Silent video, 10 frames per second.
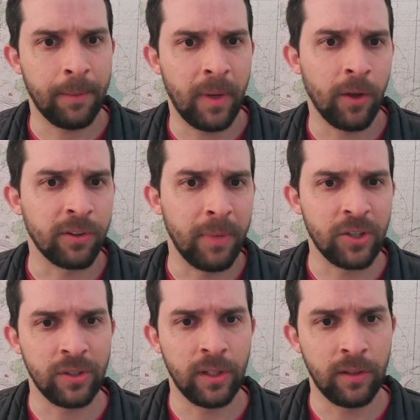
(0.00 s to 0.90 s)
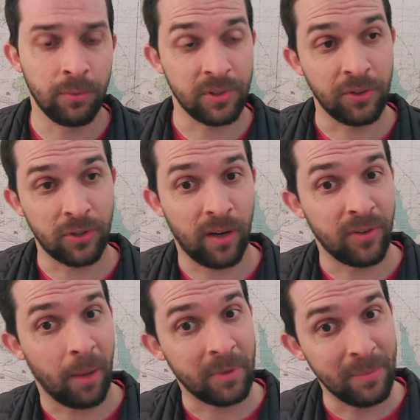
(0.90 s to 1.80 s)
I also mentioned that the results are
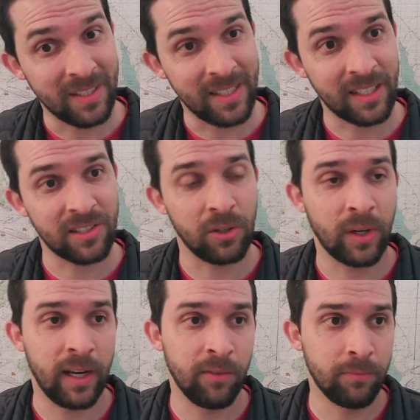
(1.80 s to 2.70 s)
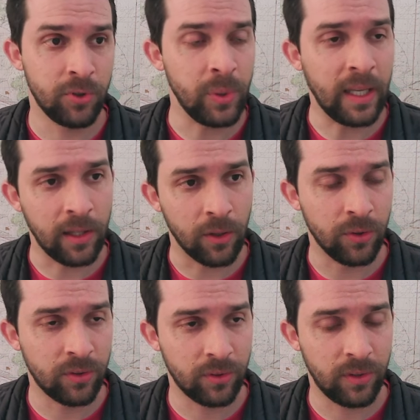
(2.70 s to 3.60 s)
often optimistic, so kind of tweaking
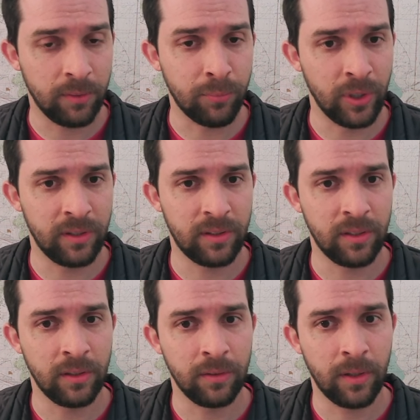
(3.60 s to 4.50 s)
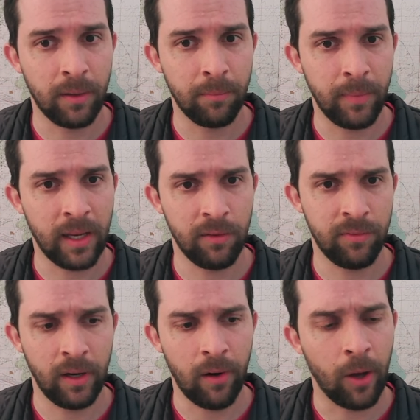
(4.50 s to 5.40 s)
those inputs to make it
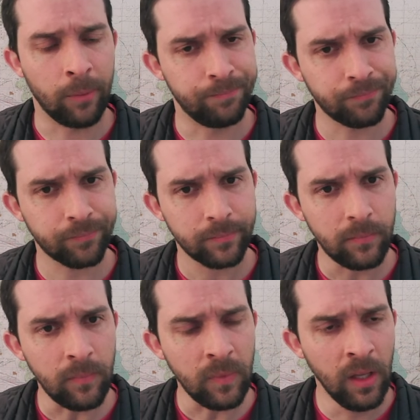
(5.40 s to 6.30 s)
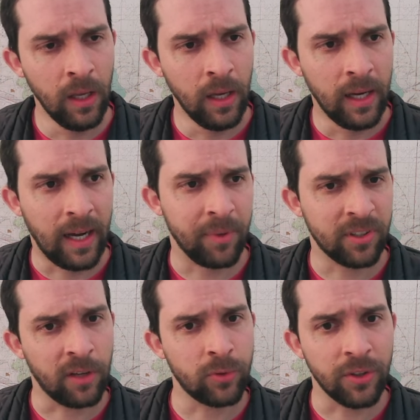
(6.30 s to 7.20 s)
figure out. The
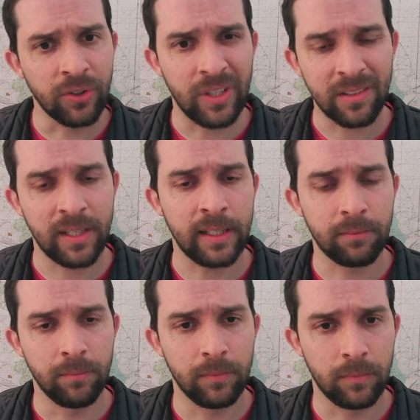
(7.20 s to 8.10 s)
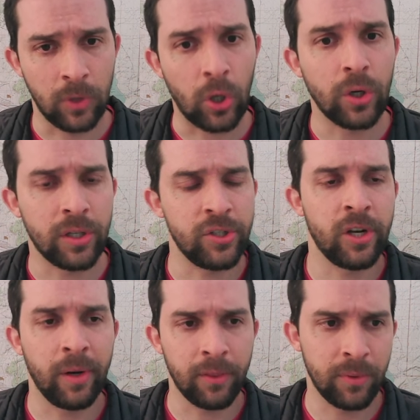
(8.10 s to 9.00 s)
software also does take longer to
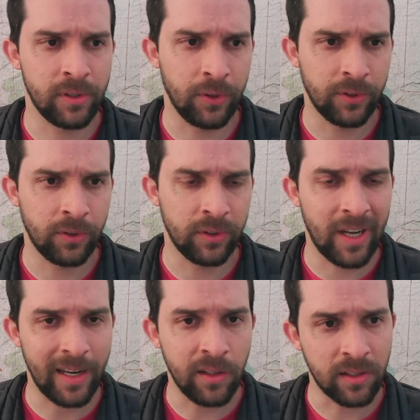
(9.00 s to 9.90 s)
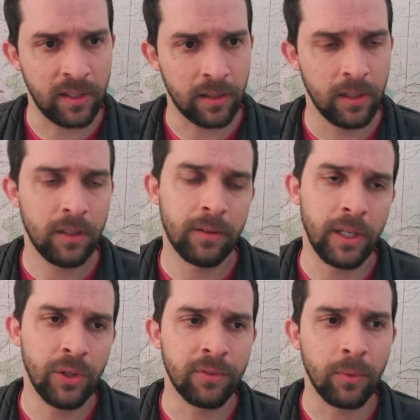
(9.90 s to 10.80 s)
generate the results, so it's not instant, right?
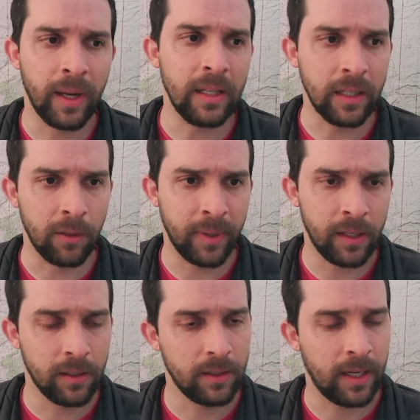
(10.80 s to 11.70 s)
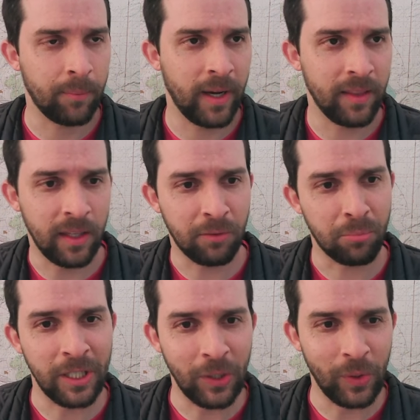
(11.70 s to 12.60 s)
You do have to wait a little bit. I had these
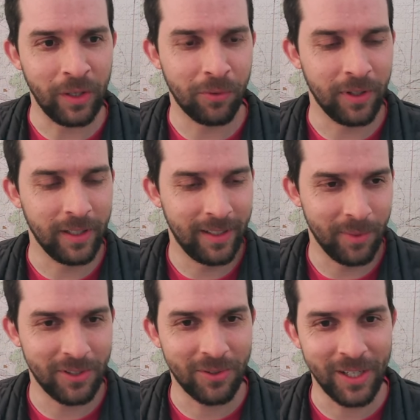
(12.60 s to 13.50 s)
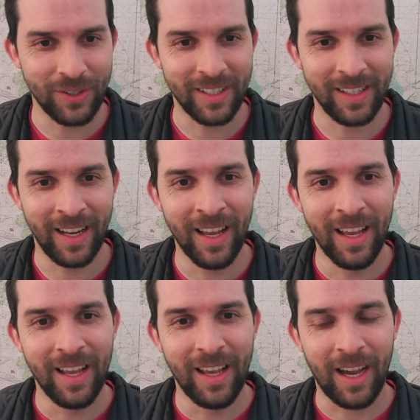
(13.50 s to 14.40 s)
preloaded for the demonstration today,
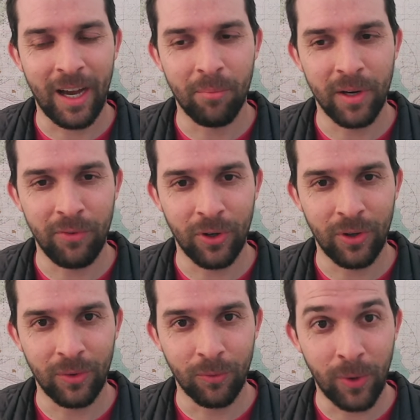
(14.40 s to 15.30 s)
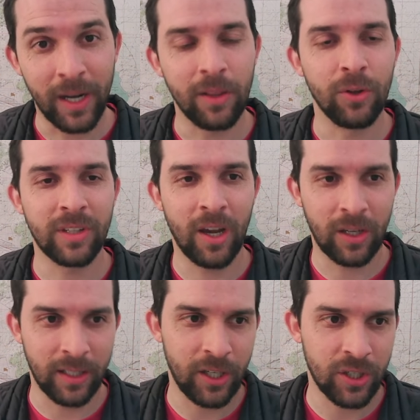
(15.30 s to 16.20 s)
but if you're running those
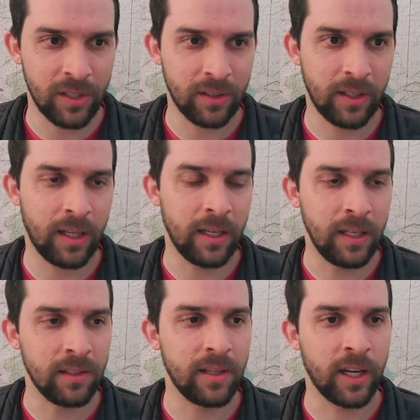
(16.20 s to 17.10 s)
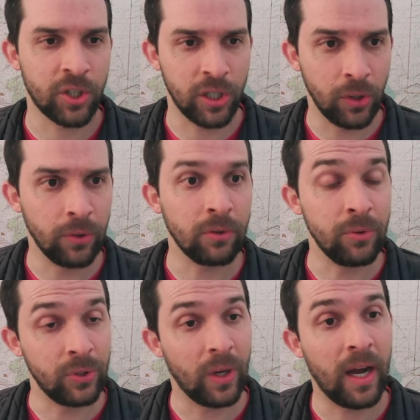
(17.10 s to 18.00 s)
calculations and it needs to actually go through
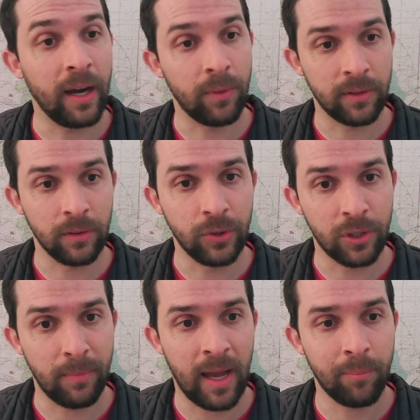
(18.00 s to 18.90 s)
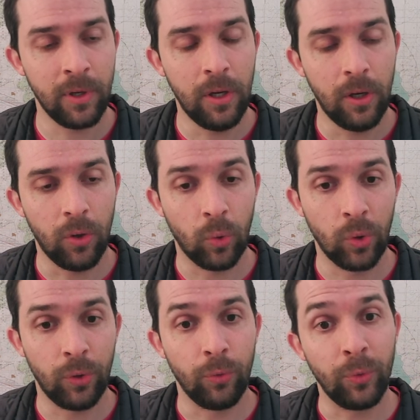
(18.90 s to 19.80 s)
and do a high resolution map
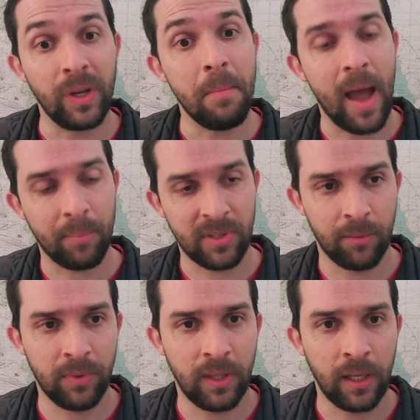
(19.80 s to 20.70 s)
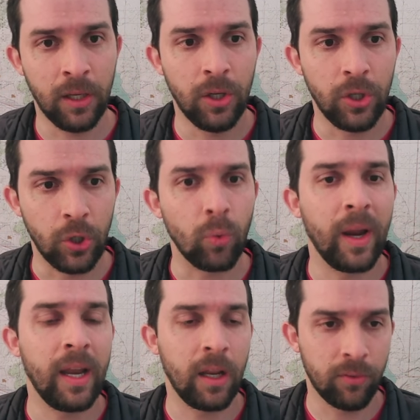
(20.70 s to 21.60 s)
or remap something, you're
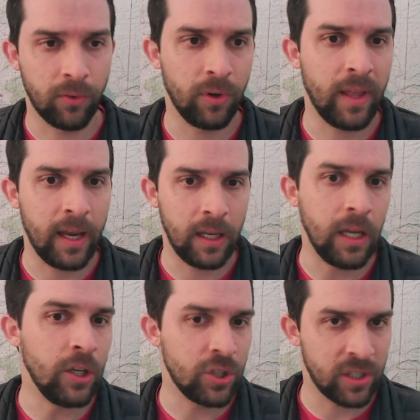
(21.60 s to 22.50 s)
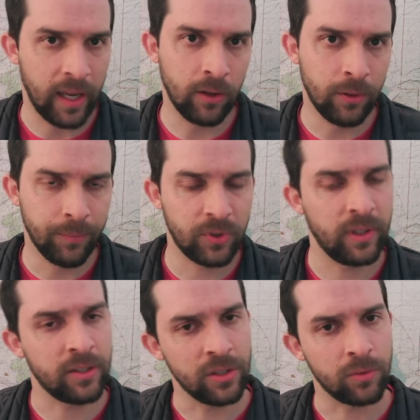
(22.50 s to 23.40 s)
waiting for that each cycle. So
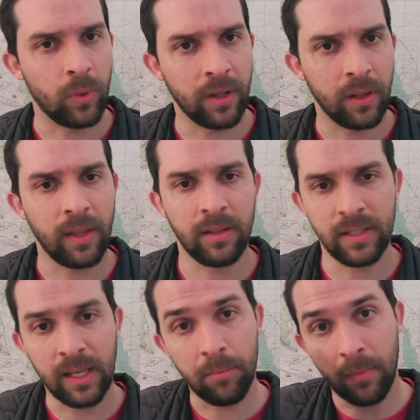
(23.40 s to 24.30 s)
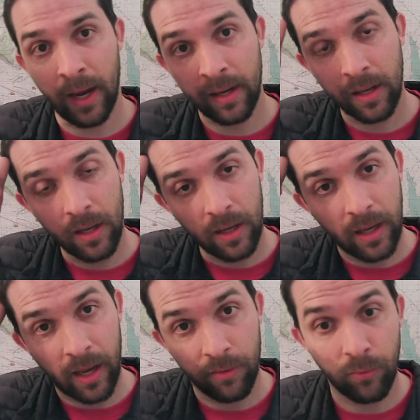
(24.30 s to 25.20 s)
that's just one of the things to keep in mind
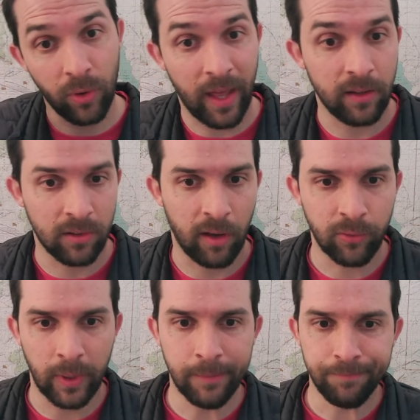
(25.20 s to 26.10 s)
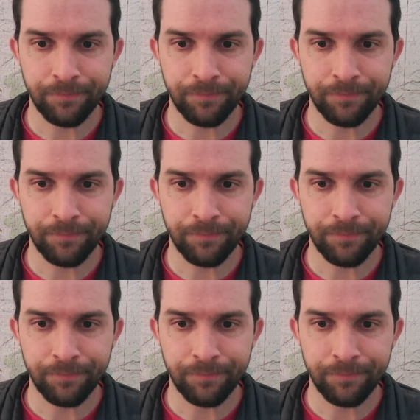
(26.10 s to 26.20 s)
for that software.